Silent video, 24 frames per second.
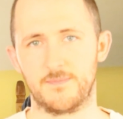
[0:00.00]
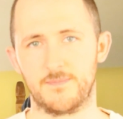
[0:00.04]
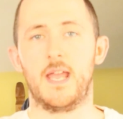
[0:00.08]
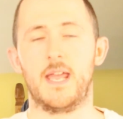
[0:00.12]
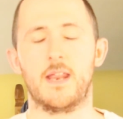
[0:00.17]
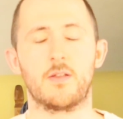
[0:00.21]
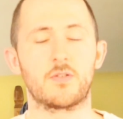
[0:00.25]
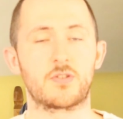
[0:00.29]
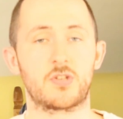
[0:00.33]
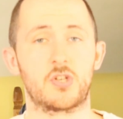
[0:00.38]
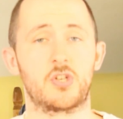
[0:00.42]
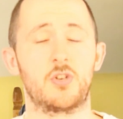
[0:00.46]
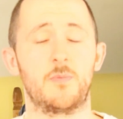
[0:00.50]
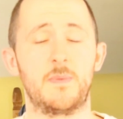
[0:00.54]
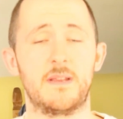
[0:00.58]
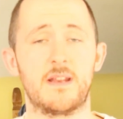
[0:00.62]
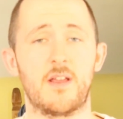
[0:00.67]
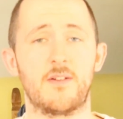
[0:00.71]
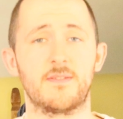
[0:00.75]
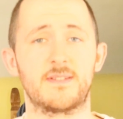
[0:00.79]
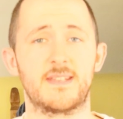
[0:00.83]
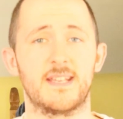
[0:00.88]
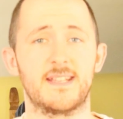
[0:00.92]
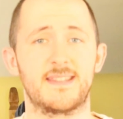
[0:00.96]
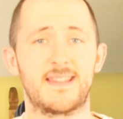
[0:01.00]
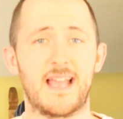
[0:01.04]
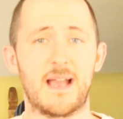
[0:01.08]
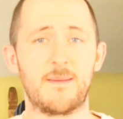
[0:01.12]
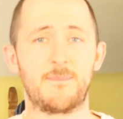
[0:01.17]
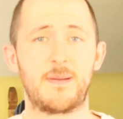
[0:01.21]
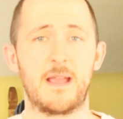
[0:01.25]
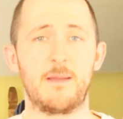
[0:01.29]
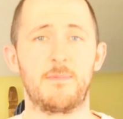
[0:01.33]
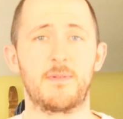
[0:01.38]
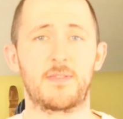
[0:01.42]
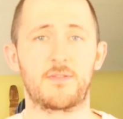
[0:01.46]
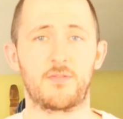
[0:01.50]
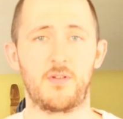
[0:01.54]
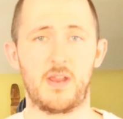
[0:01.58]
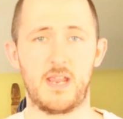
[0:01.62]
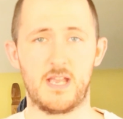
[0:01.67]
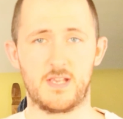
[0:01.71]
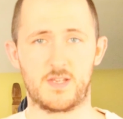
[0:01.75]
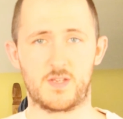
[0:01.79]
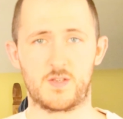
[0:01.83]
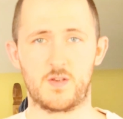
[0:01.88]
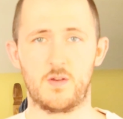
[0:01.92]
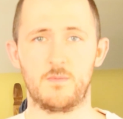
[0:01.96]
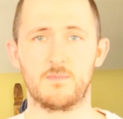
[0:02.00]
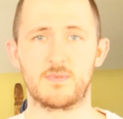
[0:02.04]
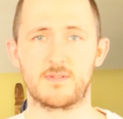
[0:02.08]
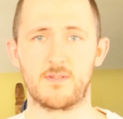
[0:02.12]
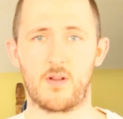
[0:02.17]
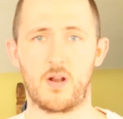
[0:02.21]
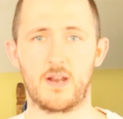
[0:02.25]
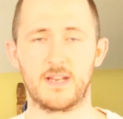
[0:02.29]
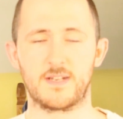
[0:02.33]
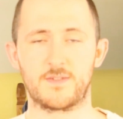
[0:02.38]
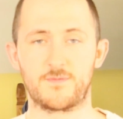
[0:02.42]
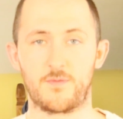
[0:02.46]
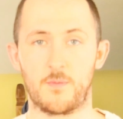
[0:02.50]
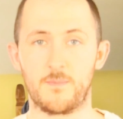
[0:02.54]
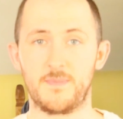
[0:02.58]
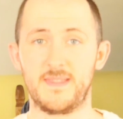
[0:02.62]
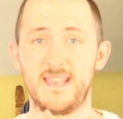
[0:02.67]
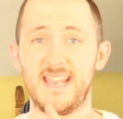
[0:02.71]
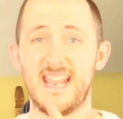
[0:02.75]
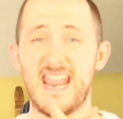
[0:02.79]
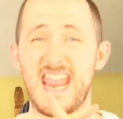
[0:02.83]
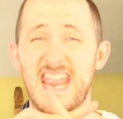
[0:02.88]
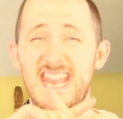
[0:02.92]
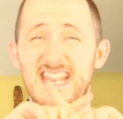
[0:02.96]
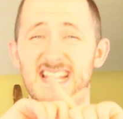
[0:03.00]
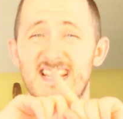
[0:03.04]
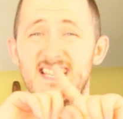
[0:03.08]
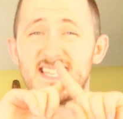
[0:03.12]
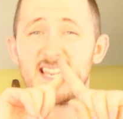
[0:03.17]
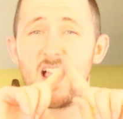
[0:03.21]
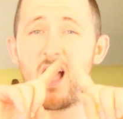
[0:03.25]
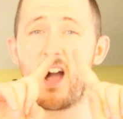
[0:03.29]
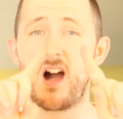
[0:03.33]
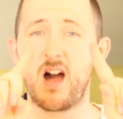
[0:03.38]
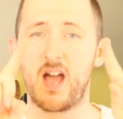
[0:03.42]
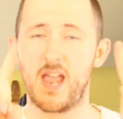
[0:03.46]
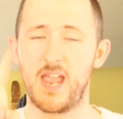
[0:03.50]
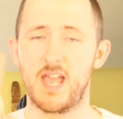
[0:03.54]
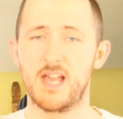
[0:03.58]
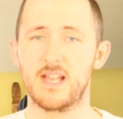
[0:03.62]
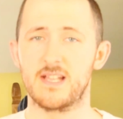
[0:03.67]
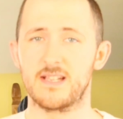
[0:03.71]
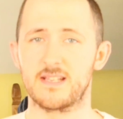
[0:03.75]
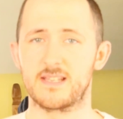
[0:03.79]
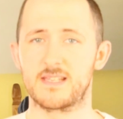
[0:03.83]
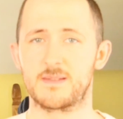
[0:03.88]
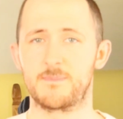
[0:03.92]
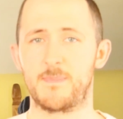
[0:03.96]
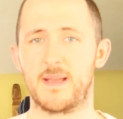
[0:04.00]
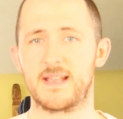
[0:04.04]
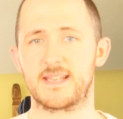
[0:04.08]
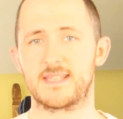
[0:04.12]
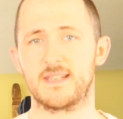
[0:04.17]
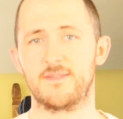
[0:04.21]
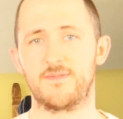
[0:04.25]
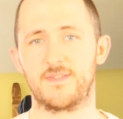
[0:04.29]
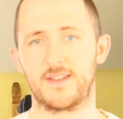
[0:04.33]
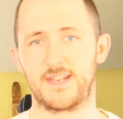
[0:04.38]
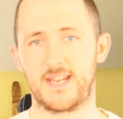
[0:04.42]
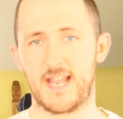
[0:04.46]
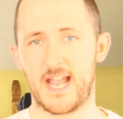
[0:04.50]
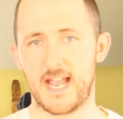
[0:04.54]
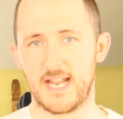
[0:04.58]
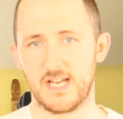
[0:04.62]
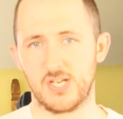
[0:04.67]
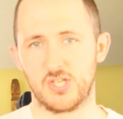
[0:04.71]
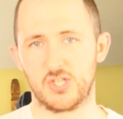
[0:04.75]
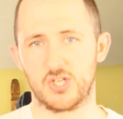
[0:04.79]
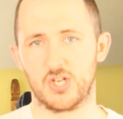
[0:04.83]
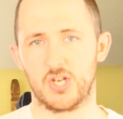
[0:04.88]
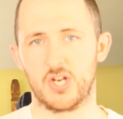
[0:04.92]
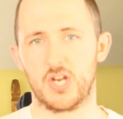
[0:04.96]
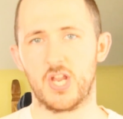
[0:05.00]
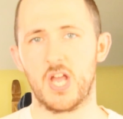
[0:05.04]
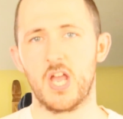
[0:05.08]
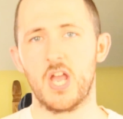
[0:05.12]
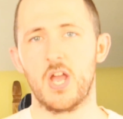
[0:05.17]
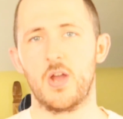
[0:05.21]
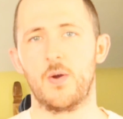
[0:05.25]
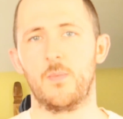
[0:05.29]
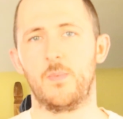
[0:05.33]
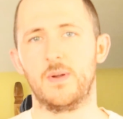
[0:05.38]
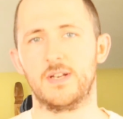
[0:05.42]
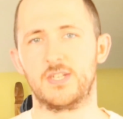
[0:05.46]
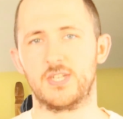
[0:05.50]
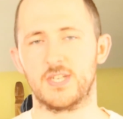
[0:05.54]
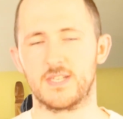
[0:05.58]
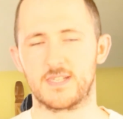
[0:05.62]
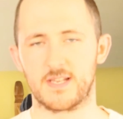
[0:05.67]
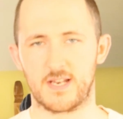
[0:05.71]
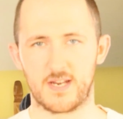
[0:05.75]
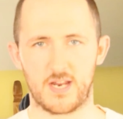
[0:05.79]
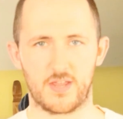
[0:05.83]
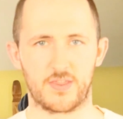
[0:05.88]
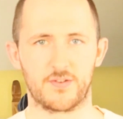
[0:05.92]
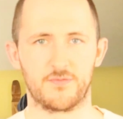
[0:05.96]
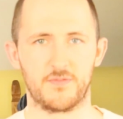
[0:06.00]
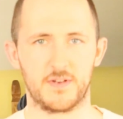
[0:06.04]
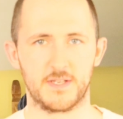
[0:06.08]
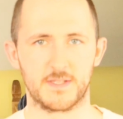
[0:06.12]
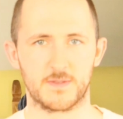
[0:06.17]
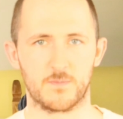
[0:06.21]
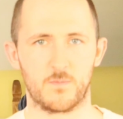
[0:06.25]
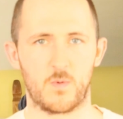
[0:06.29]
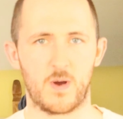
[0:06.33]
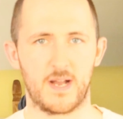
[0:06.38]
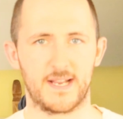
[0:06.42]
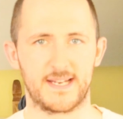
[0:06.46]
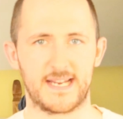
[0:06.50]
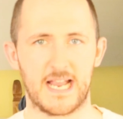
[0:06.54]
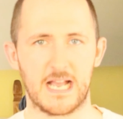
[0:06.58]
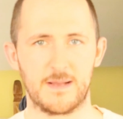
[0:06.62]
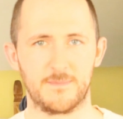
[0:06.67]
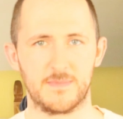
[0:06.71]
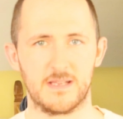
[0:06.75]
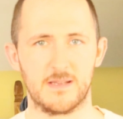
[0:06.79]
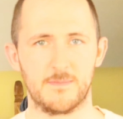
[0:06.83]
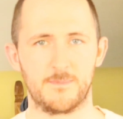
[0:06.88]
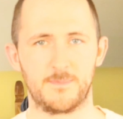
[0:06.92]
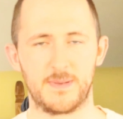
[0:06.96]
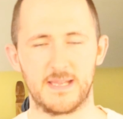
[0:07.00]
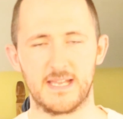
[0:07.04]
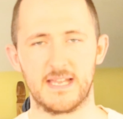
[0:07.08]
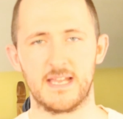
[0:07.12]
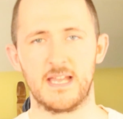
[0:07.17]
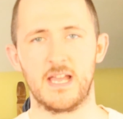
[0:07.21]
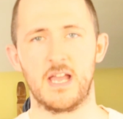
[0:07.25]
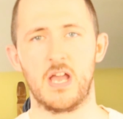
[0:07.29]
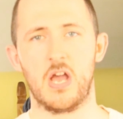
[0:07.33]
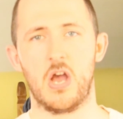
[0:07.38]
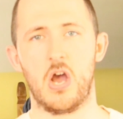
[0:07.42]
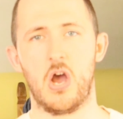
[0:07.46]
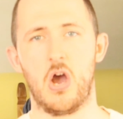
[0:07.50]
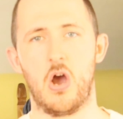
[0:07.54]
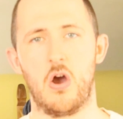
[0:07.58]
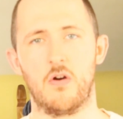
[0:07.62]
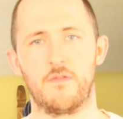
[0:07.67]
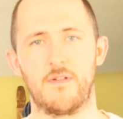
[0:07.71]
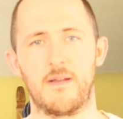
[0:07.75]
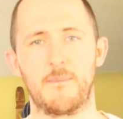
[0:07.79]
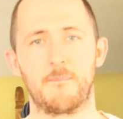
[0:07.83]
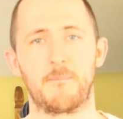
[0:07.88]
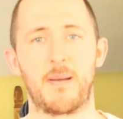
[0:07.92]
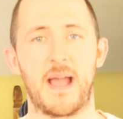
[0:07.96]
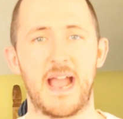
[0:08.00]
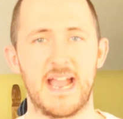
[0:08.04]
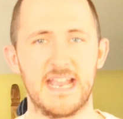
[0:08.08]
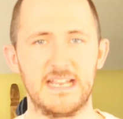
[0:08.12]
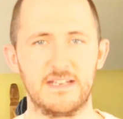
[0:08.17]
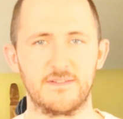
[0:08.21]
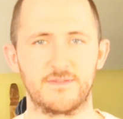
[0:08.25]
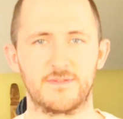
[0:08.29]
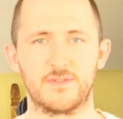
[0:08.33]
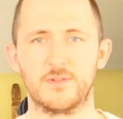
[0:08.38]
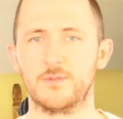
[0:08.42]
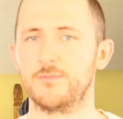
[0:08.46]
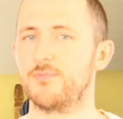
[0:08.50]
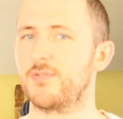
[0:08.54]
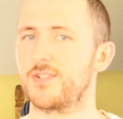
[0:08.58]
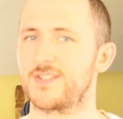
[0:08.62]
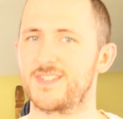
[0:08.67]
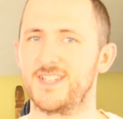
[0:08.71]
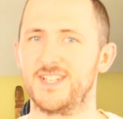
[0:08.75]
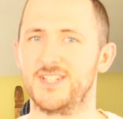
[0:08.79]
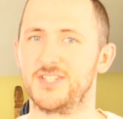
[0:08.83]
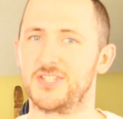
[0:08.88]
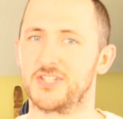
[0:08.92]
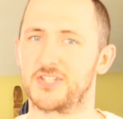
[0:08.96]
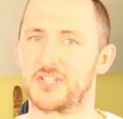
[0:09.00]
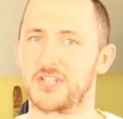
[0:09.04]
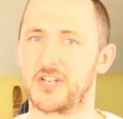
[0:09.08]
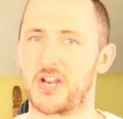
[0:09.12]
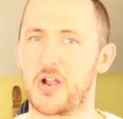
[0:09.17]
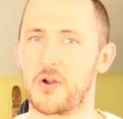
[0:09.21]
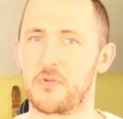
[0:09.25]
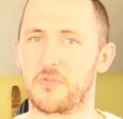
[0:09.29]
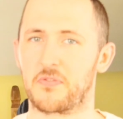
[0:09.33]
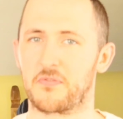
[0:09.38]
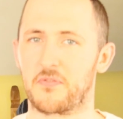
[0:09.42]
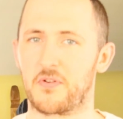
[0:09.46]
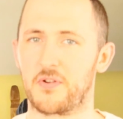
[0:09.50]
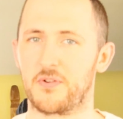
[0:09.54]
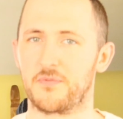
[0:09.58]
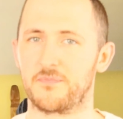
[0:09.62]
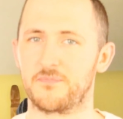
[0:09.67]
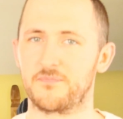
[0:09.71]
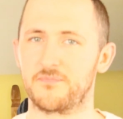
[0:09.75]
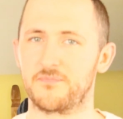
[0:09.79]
It also should be noted that paper three assumes knowledge from the entire specification, which is another reason why it can be a bit of a painful procedure to go through.